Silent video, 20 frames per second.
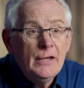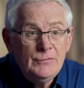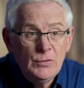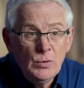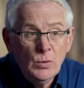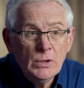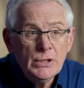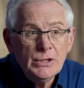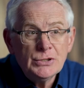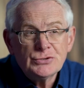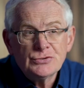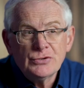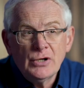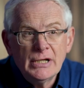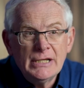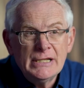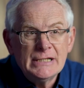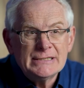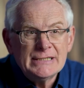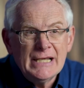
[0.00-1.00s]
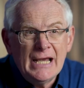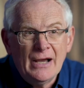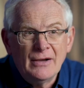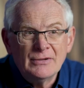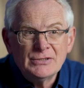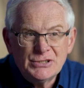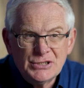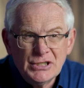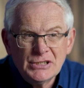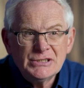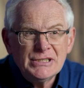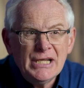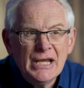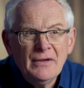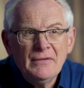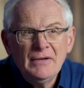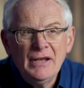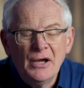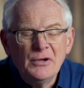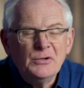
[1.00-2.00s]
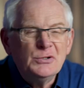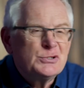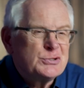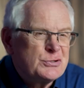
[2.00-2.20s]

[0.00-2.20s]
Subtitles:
If you want to try this out, just download